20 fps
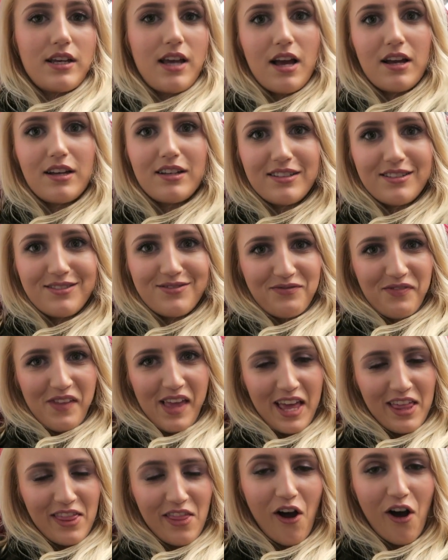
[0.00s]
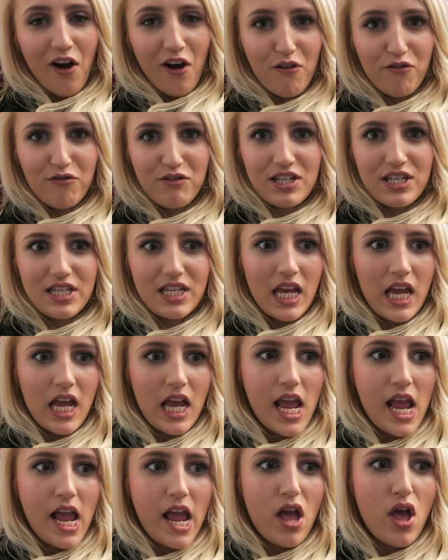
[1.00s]
Yeah, In the Heart of the
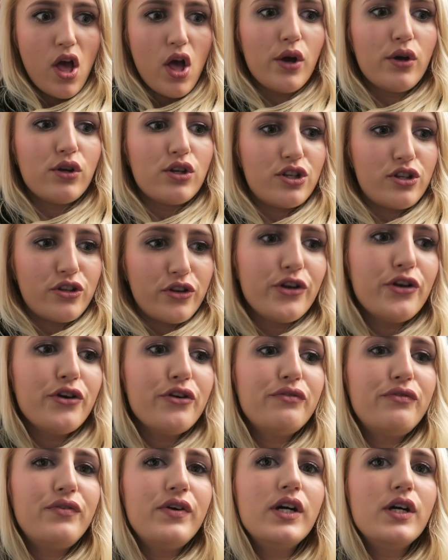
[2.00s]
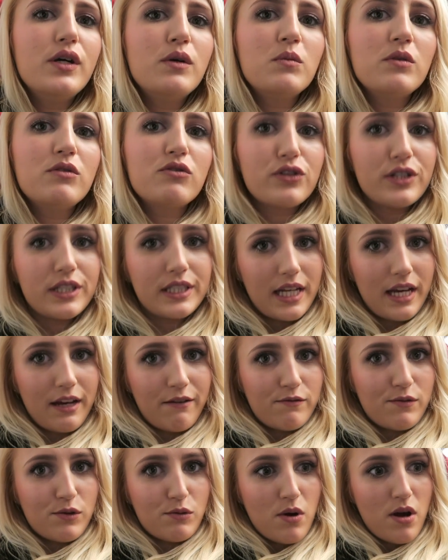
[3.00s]
Sea. It's a new film with Chris
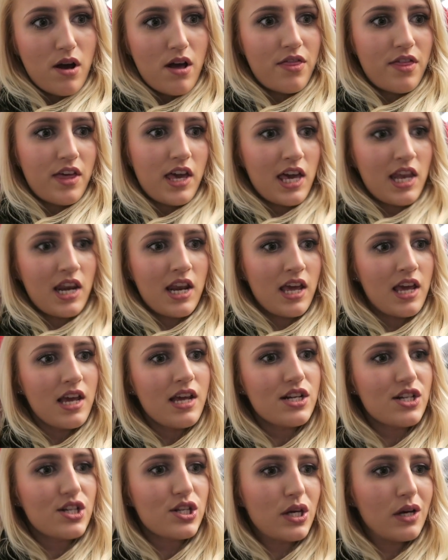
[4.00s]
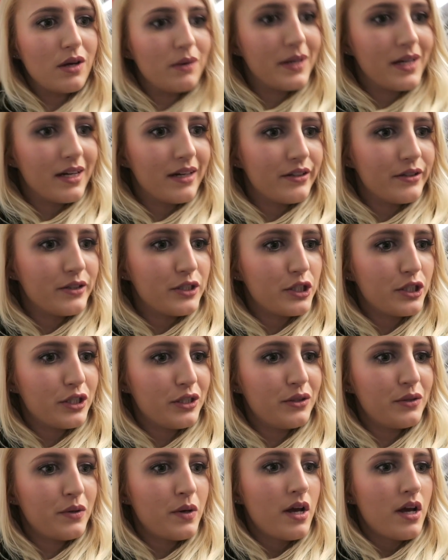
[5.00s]
Hemsworth in it. So we're going
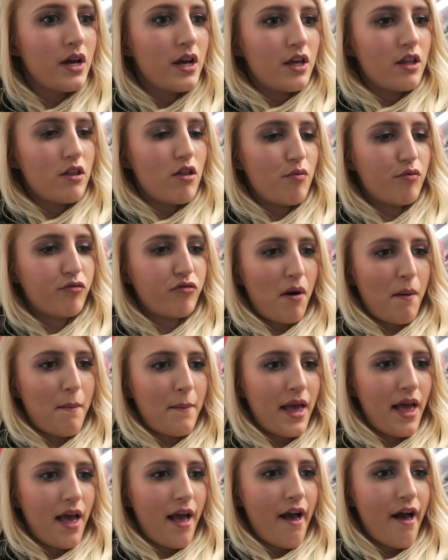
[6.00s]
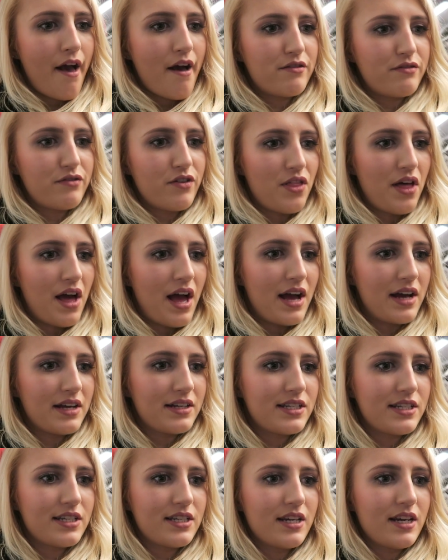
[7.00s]
to the premiere for that.
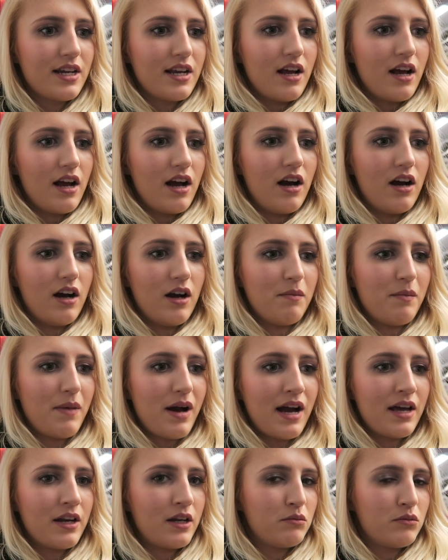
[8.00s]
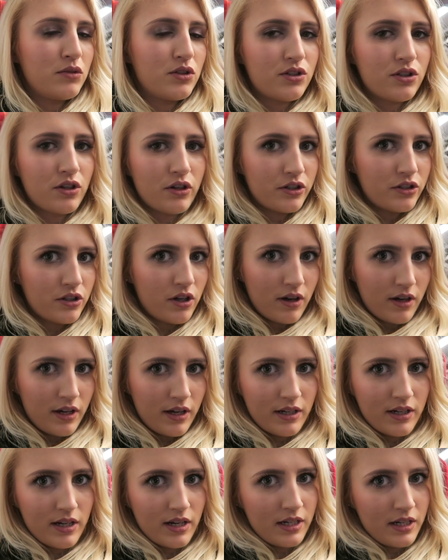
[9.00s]
Um, and I'm so
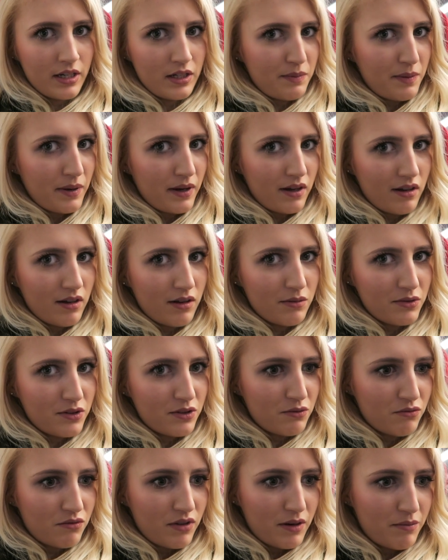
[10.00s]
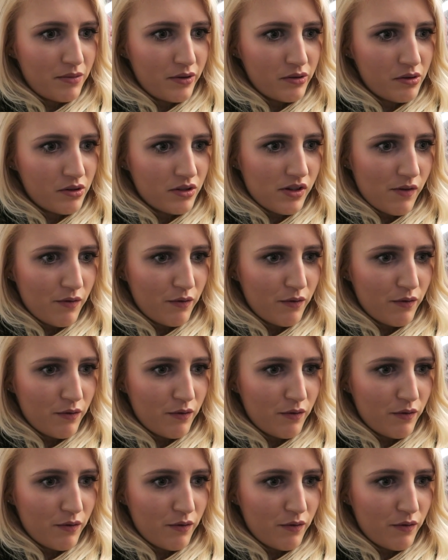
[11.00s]
tired. I need to pick up some Red Bull or